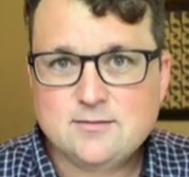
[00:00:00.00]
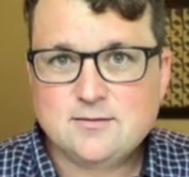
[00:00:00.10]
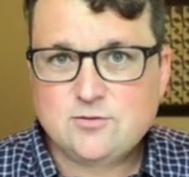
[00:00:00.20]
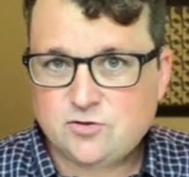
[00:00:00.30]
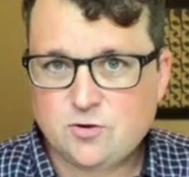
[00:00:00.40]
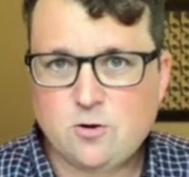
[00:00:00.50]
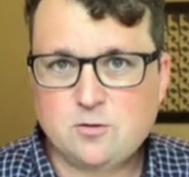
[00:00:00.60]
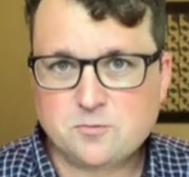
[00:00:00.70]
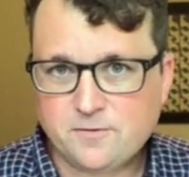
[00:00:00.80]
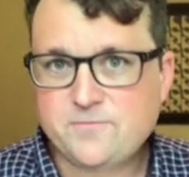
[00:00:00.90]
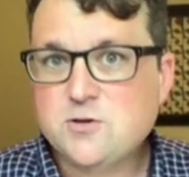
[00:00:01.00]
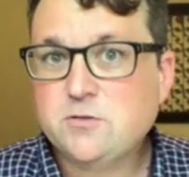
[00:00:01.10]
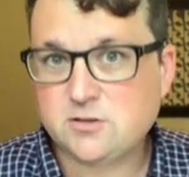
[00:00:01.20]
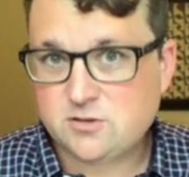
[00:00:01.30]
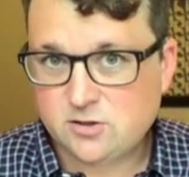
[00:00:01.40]
Saul
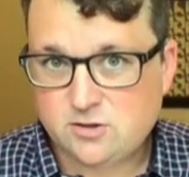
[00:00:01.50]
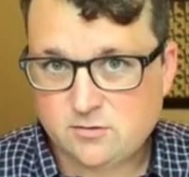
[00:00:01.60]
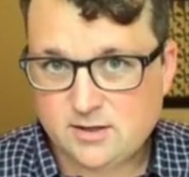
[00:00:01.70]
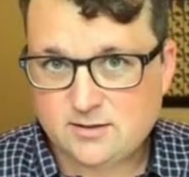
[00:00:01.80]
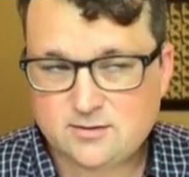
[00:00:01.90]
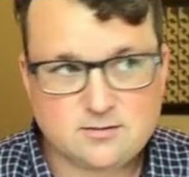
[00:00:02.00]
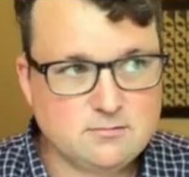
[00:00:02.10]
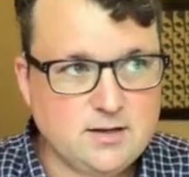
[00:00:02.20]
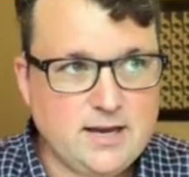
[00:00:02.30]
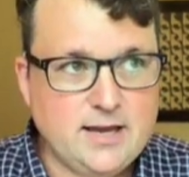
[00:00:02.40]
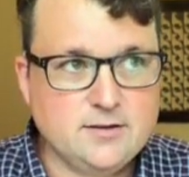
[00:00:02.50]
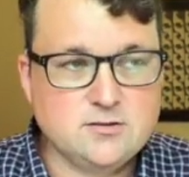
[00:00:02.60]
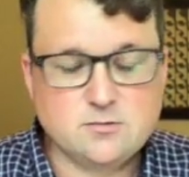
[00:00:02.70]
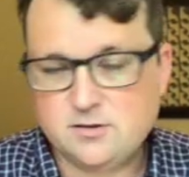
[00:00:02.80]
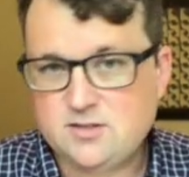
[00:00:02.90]
refuses to do this,
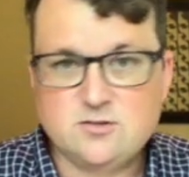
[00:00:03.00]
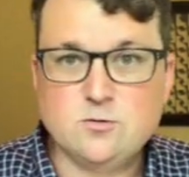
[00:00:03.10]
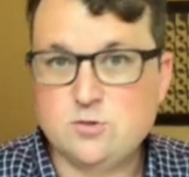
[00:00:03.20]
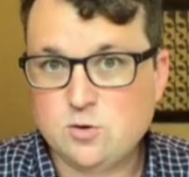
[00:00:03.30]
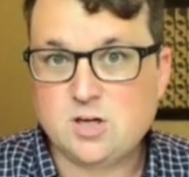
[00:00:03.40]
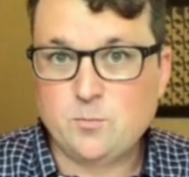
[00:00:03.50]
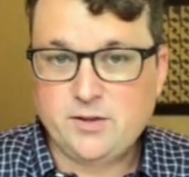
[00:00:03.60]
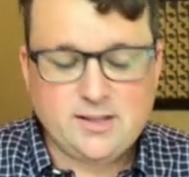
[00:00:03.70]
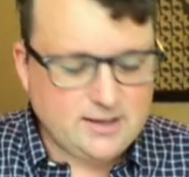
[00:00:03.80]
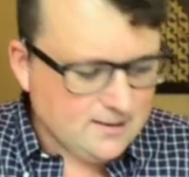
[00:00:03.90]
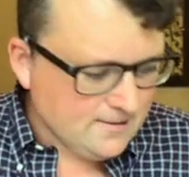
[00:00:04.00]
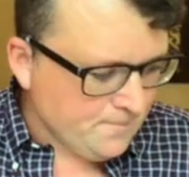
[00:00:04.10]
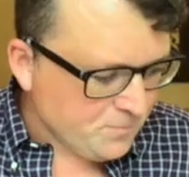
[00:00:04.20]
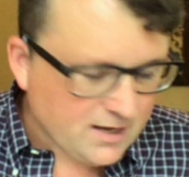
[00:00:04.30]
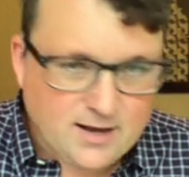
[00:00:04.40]
and or at least do it completely,
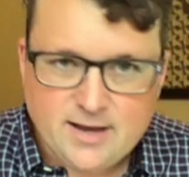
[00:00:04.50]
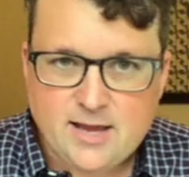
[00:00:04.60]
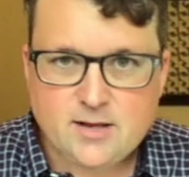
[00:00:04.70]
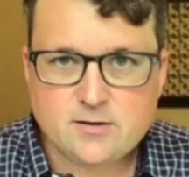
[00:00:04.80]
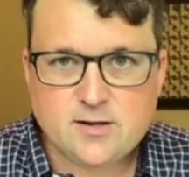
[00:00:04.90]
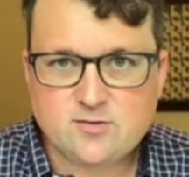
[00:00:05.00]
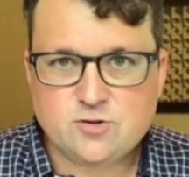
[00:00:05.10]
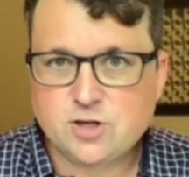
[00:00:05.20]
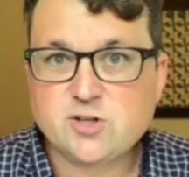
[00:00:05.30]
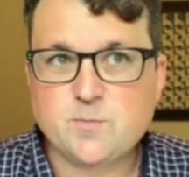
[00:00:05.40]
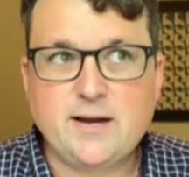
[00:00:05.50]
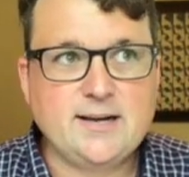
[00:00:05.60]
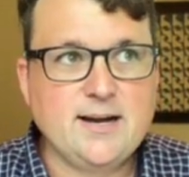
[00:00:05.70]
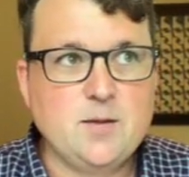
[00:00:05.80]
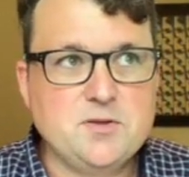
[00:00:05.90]
and is judged by
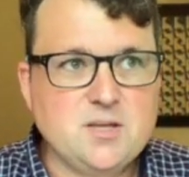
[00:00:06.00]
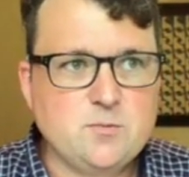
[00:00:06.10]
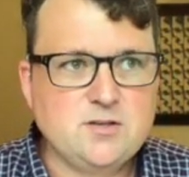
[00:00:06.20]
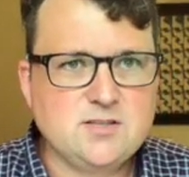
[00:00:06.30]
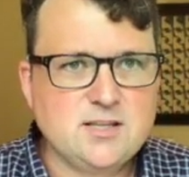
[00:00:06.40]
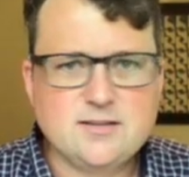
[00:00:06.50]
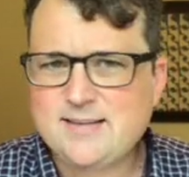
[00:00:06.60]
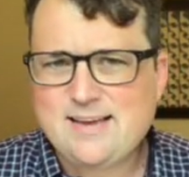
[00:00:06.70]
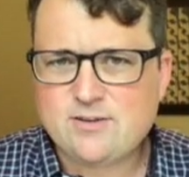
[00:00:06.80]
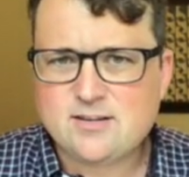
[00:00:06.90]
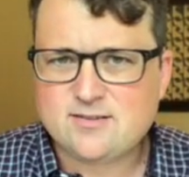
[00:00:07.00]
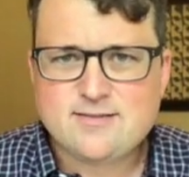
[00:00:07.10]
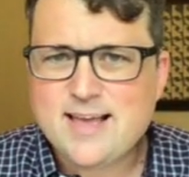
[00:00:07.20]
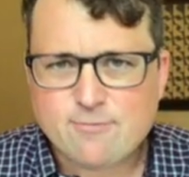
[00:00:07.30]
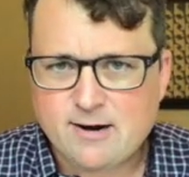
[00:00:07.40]
God. But then we see that David is
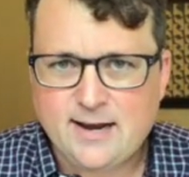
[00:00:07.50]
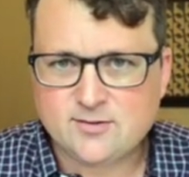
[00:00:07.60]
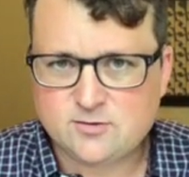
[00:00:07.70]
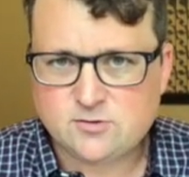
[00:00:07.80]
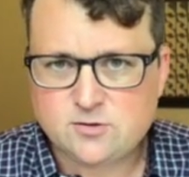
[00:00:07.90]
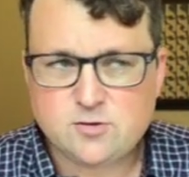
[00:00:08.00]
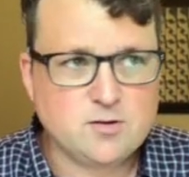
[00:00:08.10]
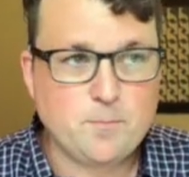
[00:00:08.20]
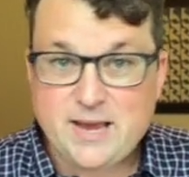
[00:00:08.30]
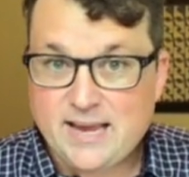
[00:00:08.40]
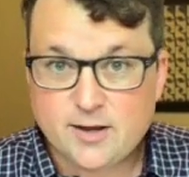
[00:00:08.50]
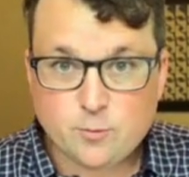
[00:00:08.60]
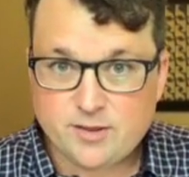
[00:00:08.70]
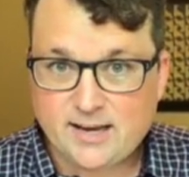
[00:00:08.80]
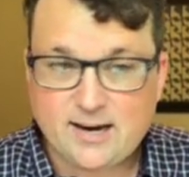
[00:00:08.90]
never asked to do the ban or
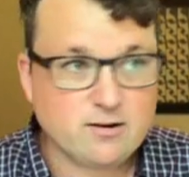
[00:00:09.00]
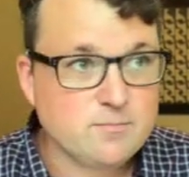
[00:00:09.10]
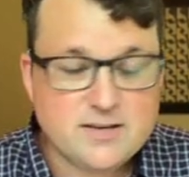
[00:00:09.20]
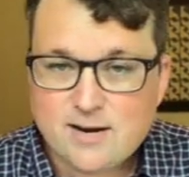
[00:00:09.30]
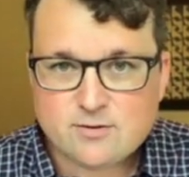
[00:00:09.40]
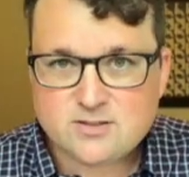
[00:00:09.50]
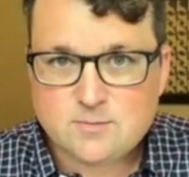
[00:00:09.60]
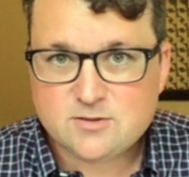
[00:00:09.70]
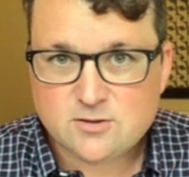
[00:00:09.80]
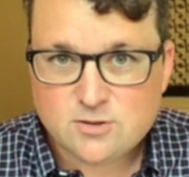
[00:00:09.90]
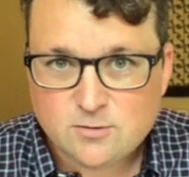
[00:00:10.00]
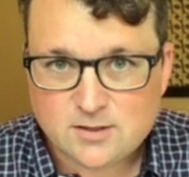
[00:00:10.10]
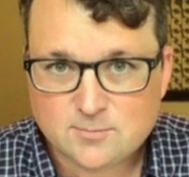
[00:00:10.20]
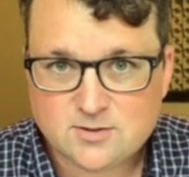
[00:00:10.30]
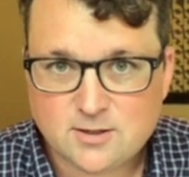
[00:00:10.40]
the harem, and never seems to do it
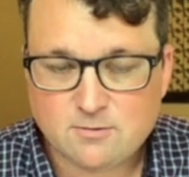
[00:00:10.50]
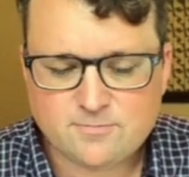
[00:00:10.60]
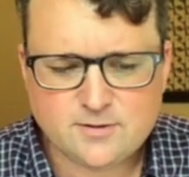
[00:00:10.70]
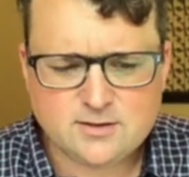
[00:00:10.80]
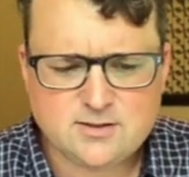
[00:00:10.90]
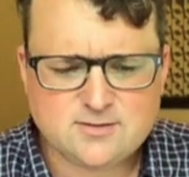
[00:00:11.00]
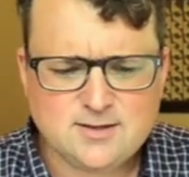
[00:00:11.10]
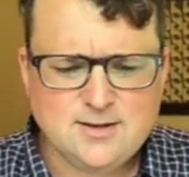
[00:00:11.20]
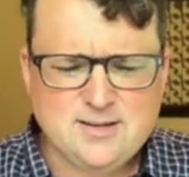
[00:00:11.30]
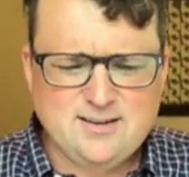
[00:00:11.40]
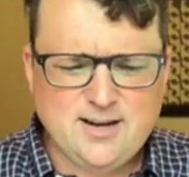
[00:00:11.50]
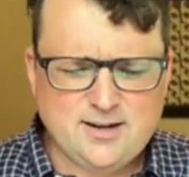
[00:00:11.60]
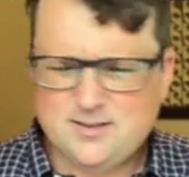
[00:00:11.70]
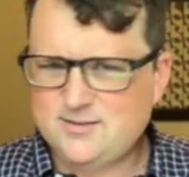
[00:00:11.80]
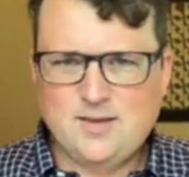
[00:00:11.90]
himself, at least not in
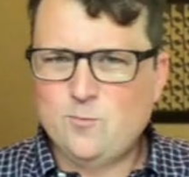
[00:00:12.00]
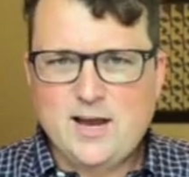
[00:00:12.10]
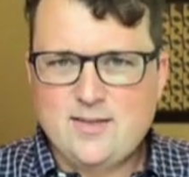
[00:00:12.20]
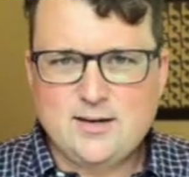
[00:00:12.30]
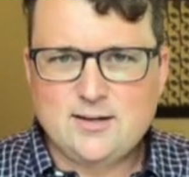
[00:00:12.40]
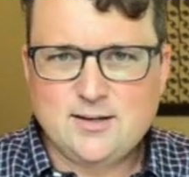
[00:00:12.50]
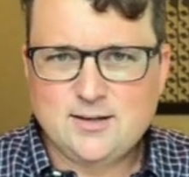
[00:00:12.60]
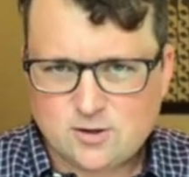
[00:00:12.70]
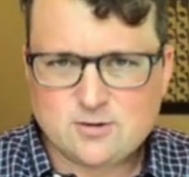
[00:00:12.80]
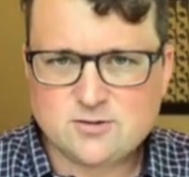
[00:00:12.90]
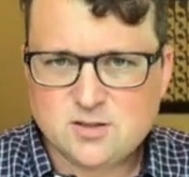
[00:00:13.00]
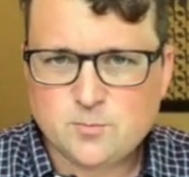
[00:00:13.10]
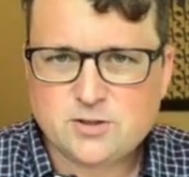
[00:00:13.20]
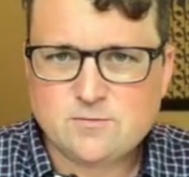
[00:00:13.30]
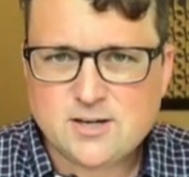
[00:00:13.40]
the same way that it occurs in the
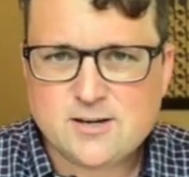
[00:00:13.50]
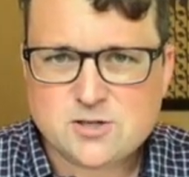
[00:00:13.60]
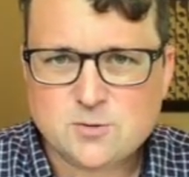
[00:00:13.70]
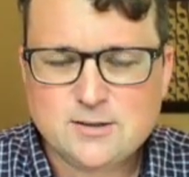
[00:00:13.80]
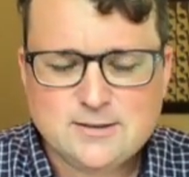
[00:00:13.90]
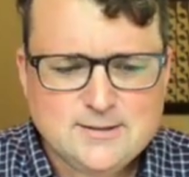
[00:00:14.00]
book of Joshua.